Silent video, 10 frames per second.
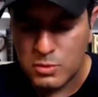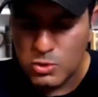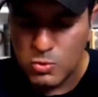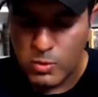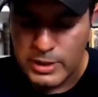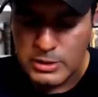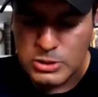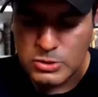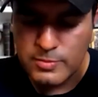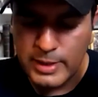you wanting
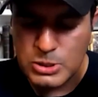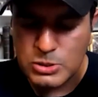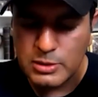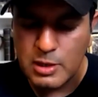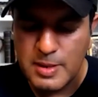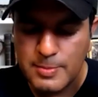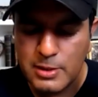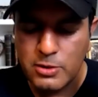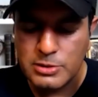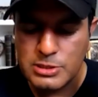to make sure that people
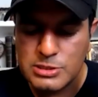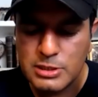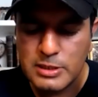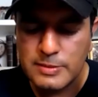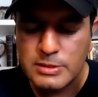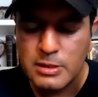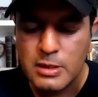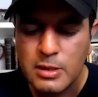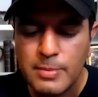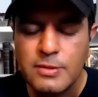are not disturbed.
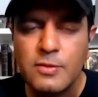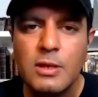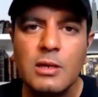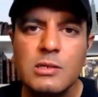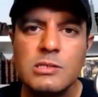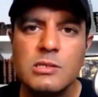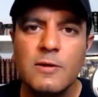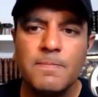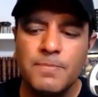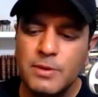But the thing is,
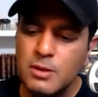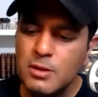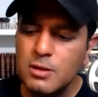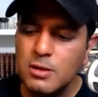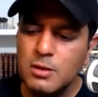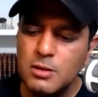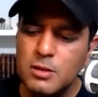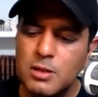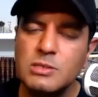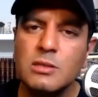
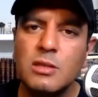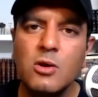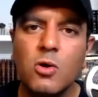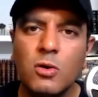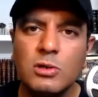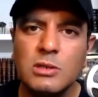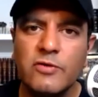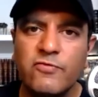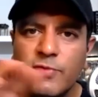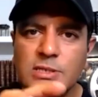there is a thing called a
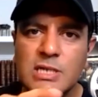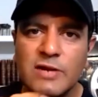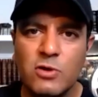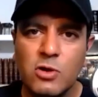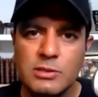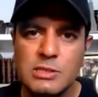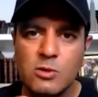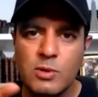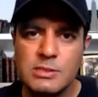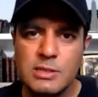first level
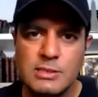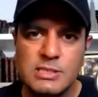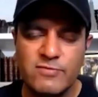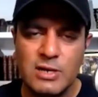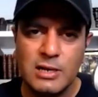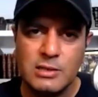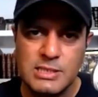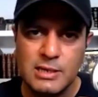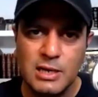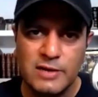consequence and a second
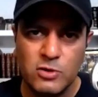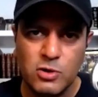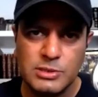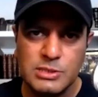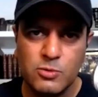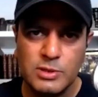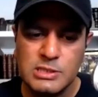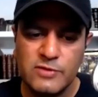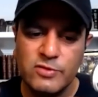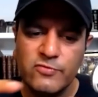level consequence.
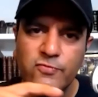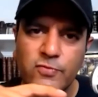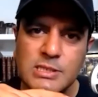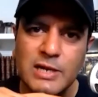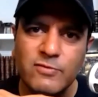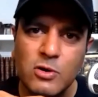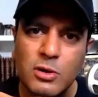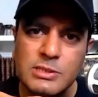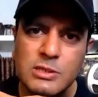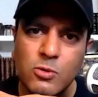If the first level
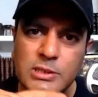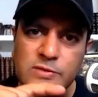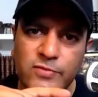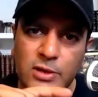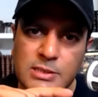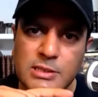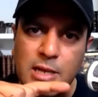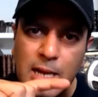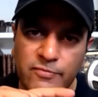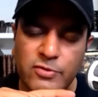consequence feels
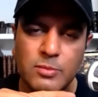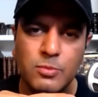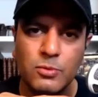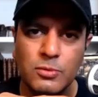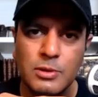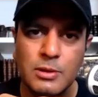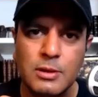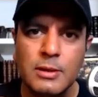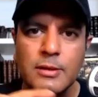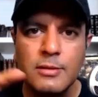comfortable,
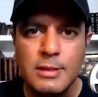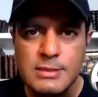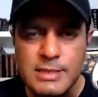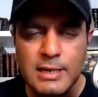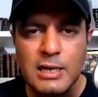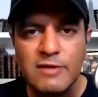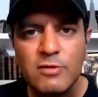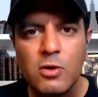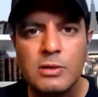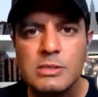the second level
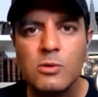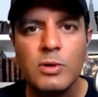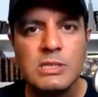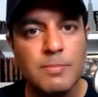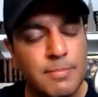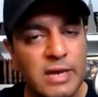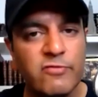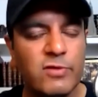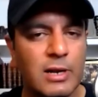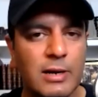consequence may
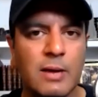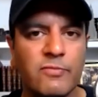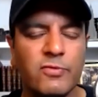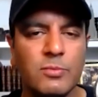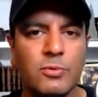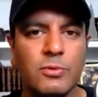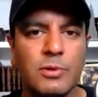feel uncomfortable.